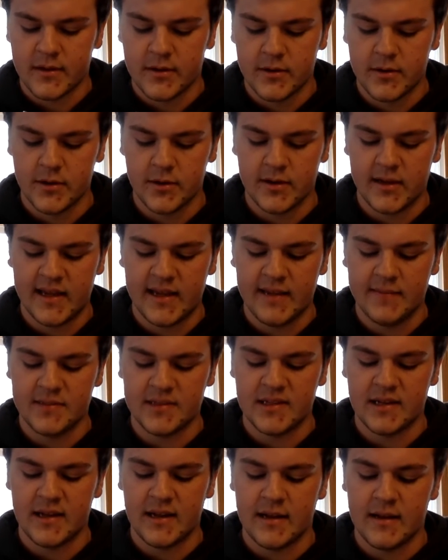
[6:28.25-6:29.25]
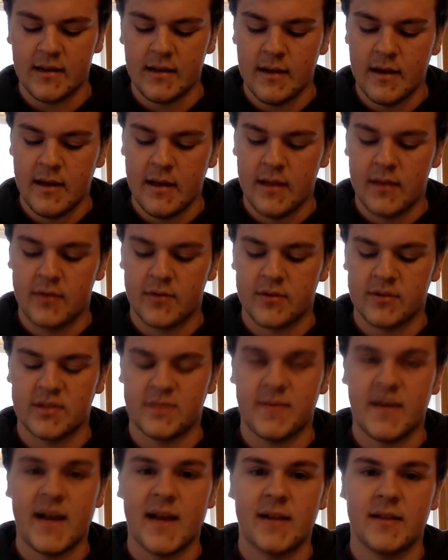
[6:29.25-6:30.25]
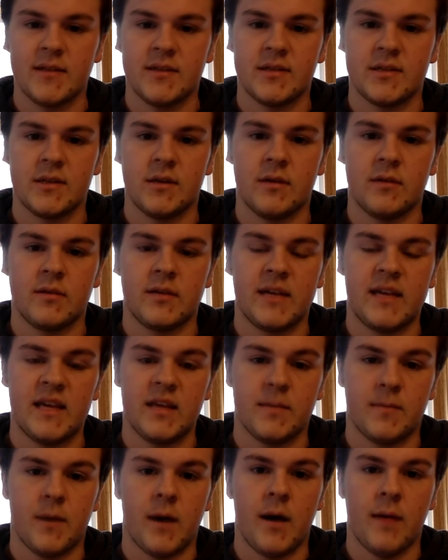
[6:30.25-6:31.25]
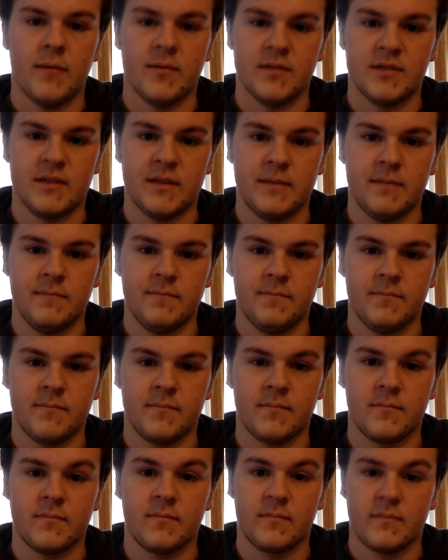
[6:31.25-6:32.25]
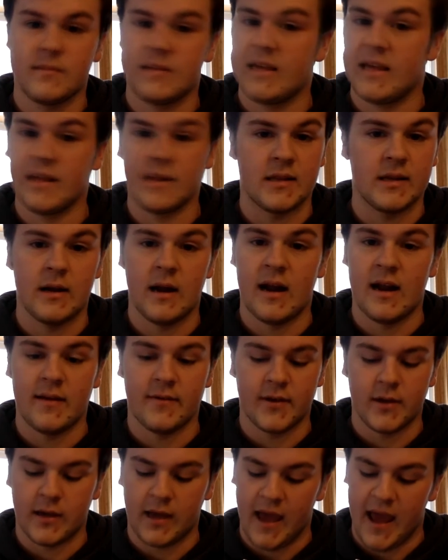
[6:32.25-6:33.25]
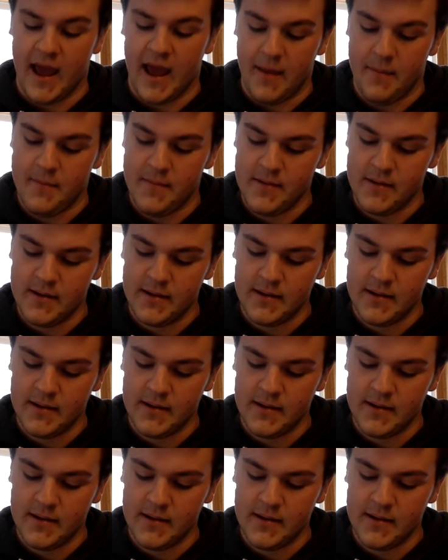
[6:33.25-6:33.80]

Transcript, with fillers: Krug keeps it in, throws it back in the zone. Keith bobbles it. Keith did not have a good game.